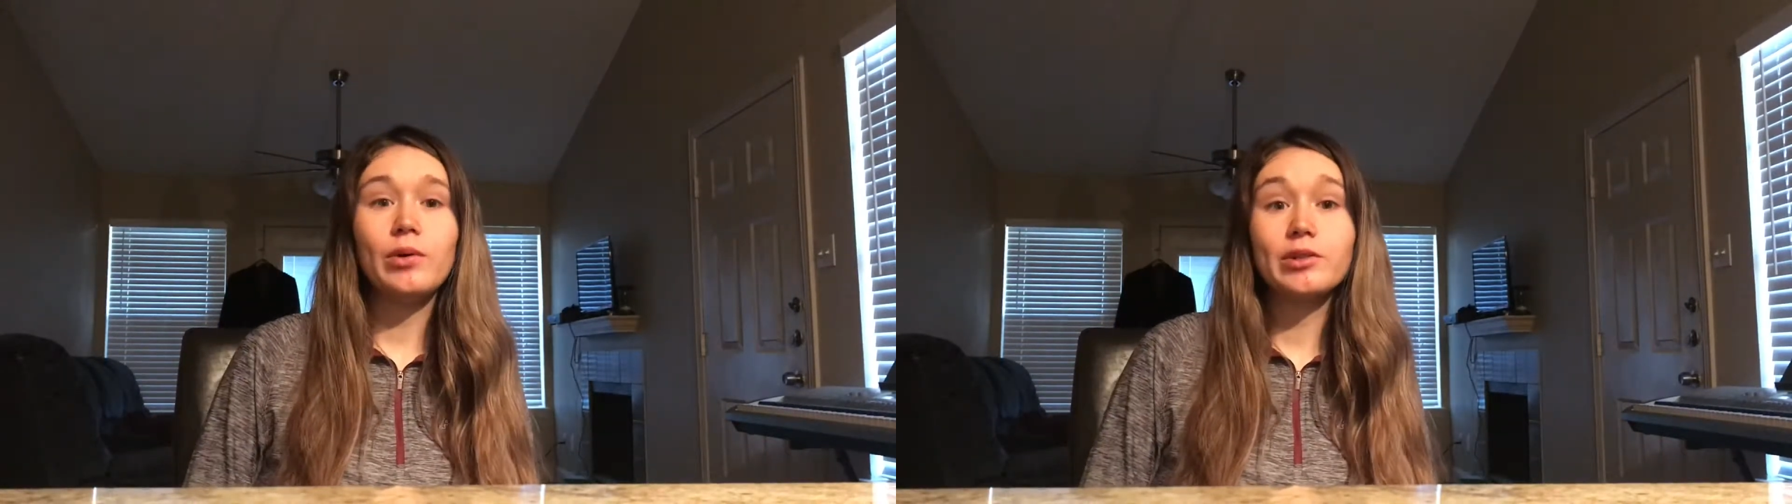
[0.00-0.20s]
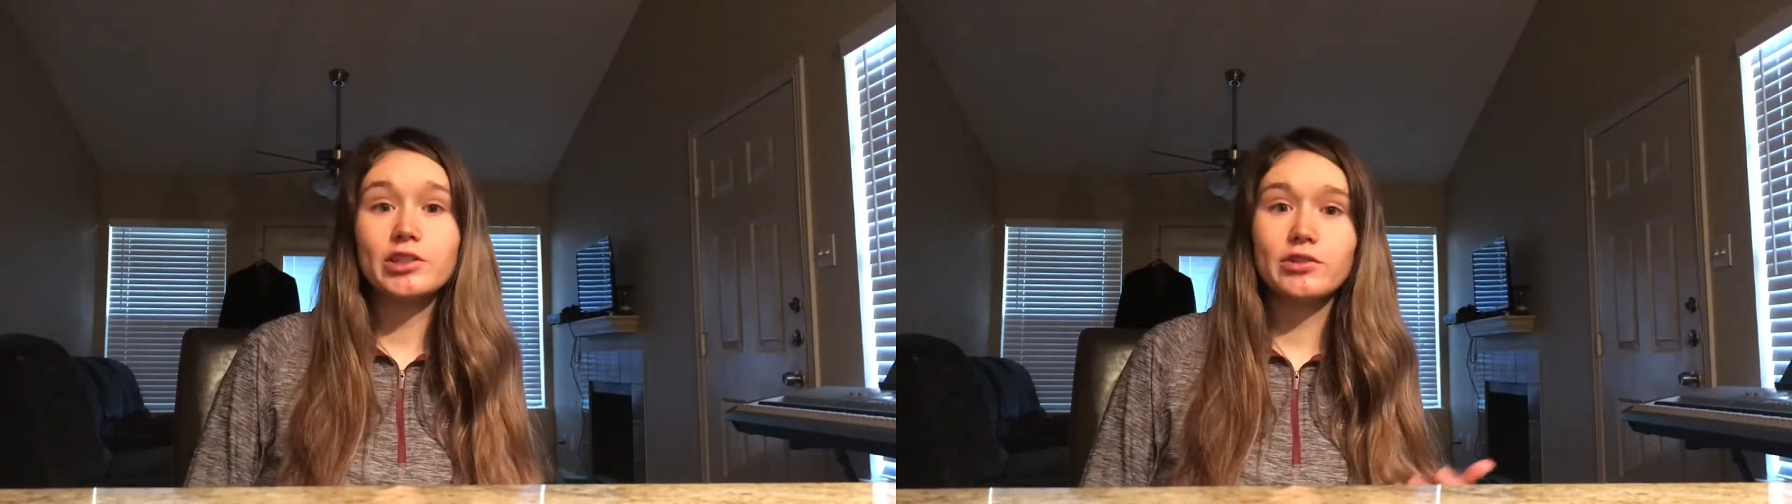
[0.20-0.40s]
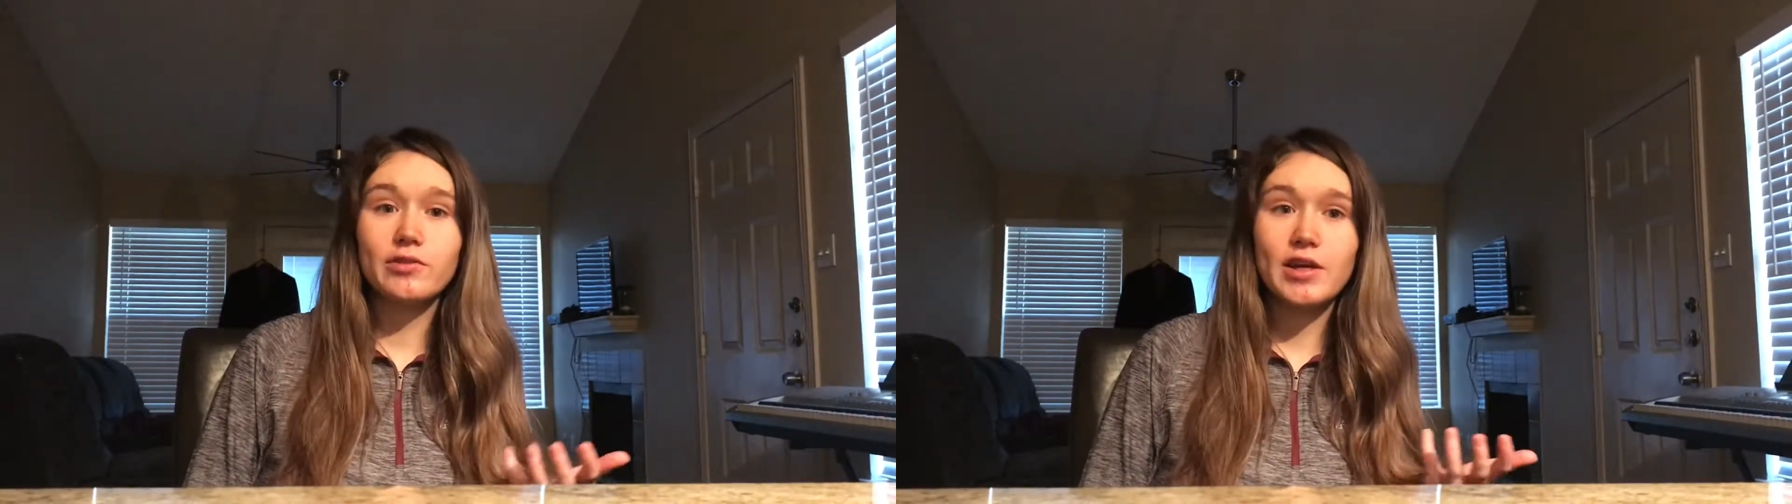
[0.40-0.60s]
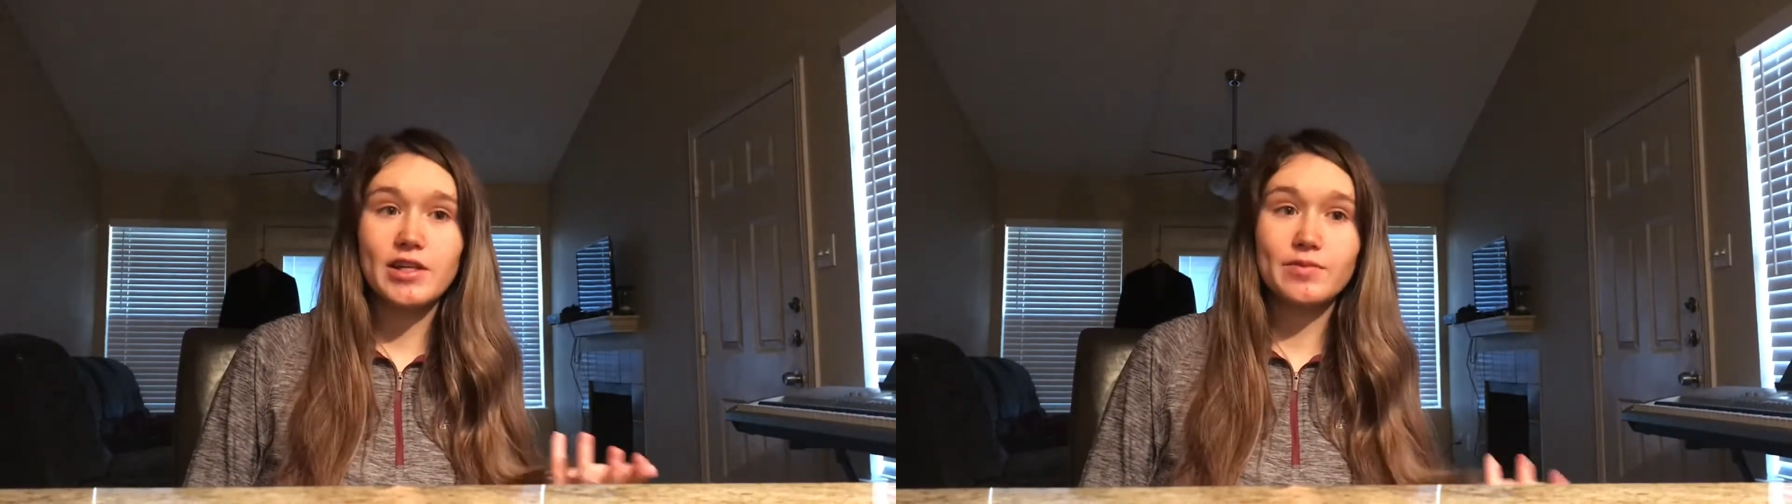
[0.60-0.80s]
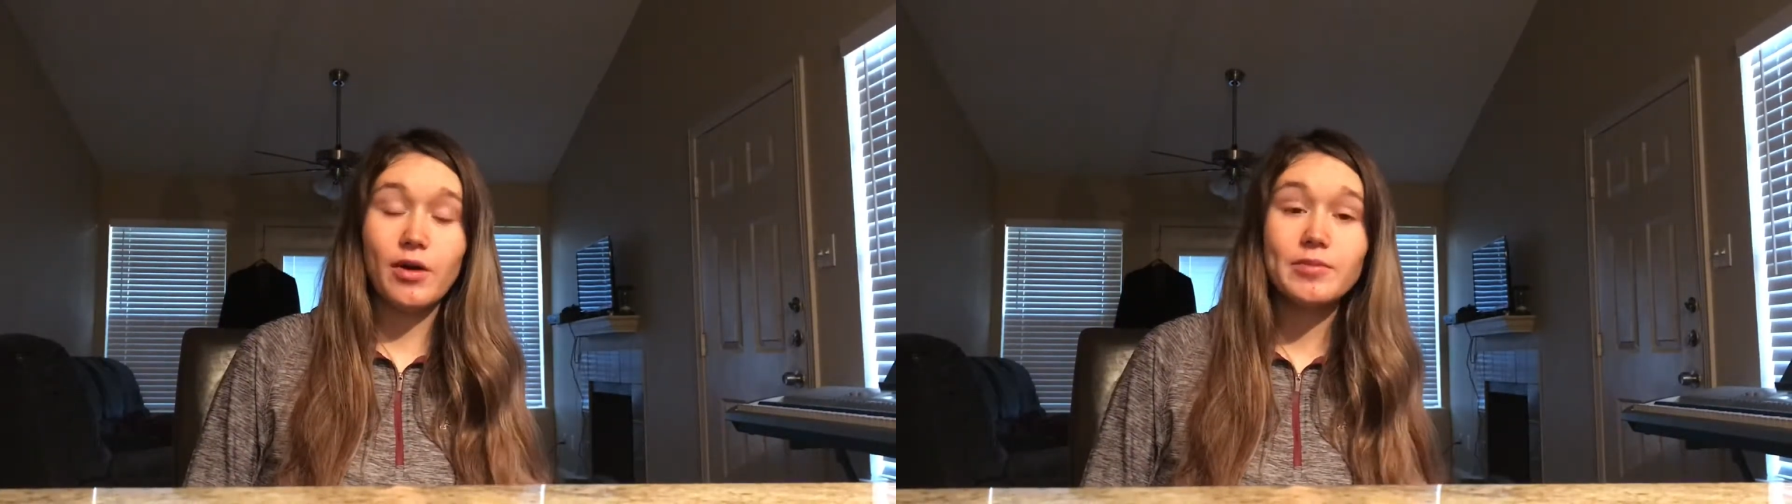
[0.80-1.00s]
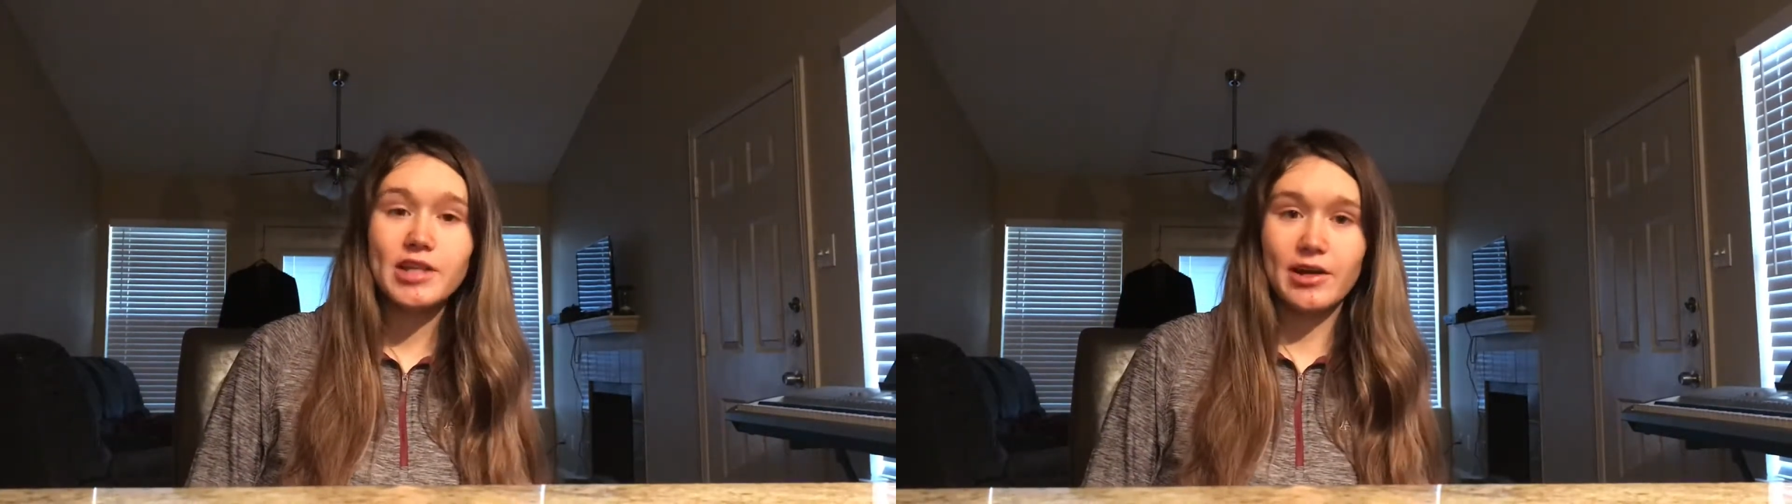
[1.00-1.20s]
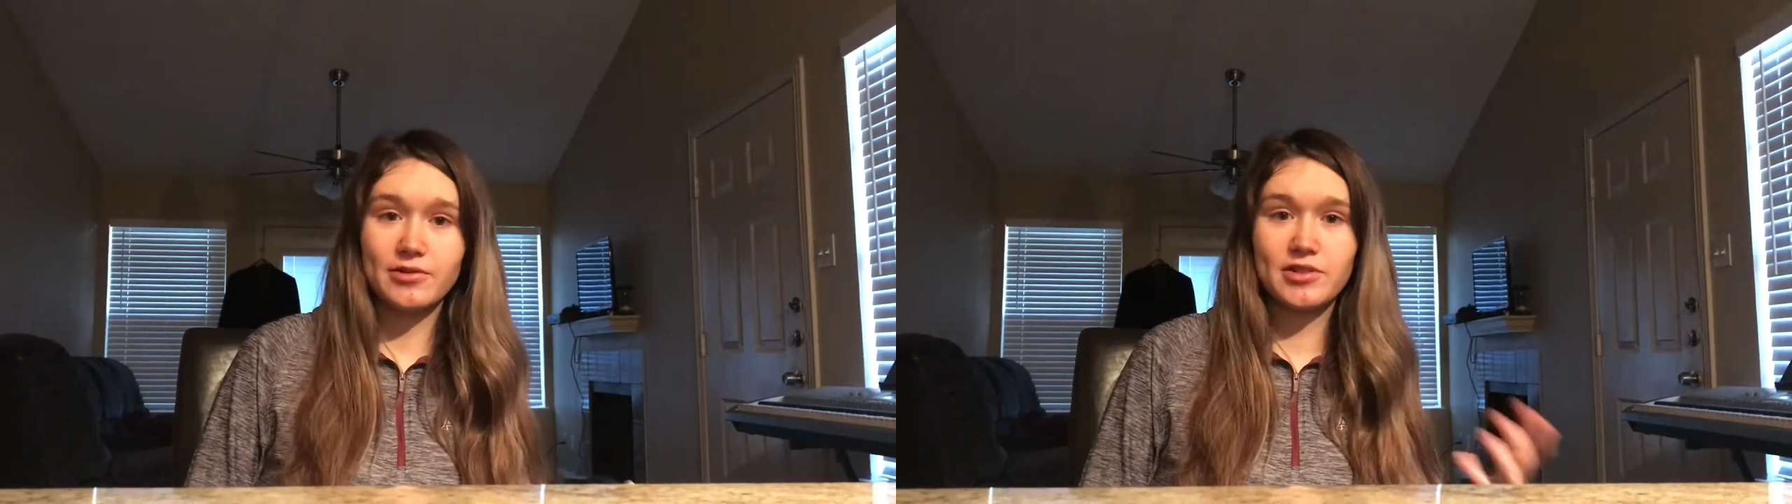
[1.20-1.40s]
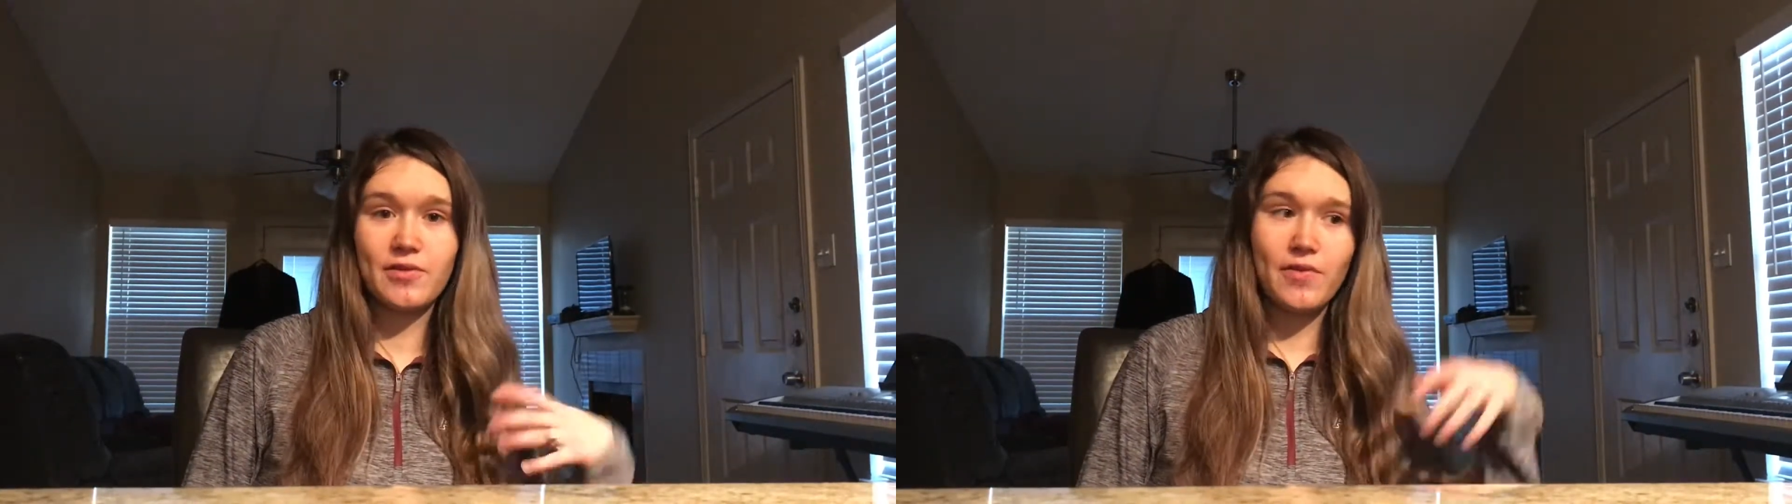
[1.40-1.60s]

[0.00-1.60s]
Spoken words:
went to his mom's house.